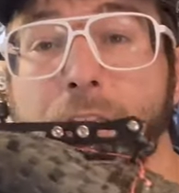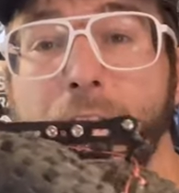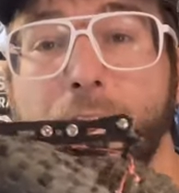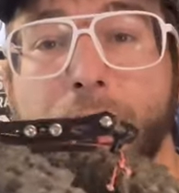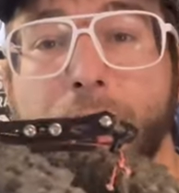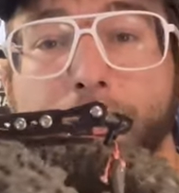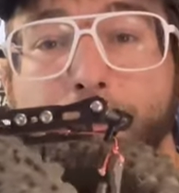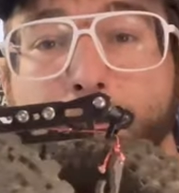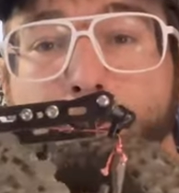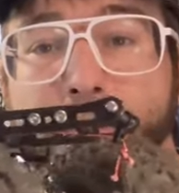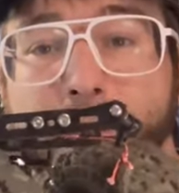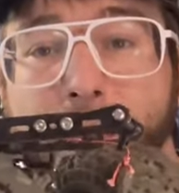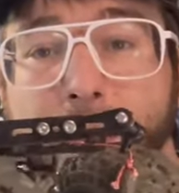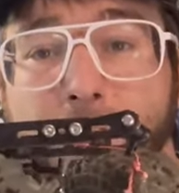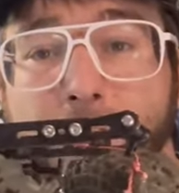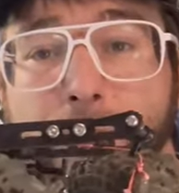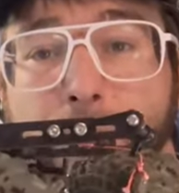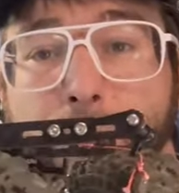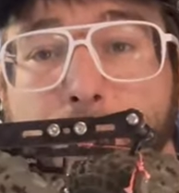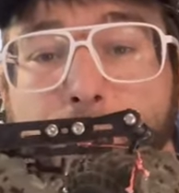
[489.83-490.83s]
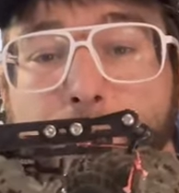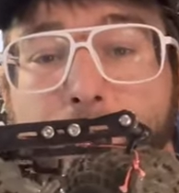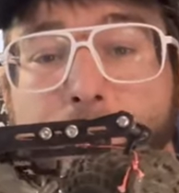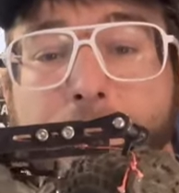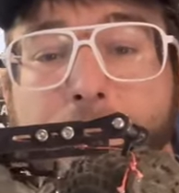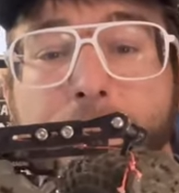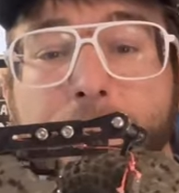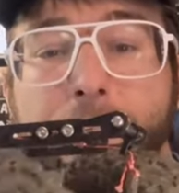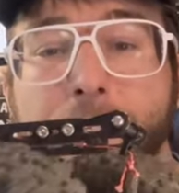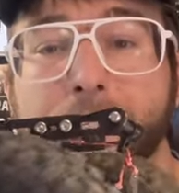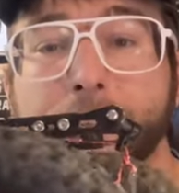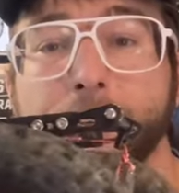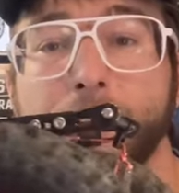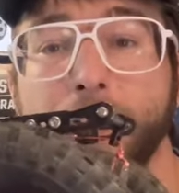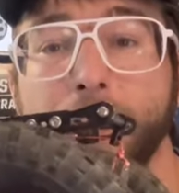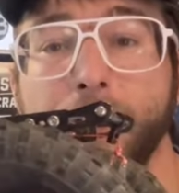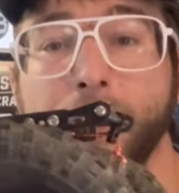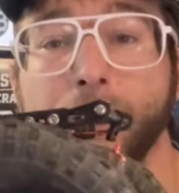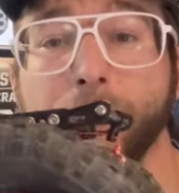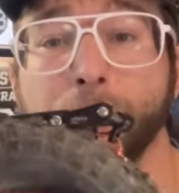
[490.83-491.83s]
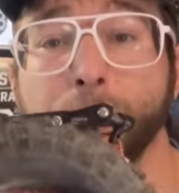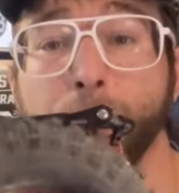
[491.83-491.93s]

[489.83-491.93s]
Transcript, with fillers: And for tires, we're running the uh,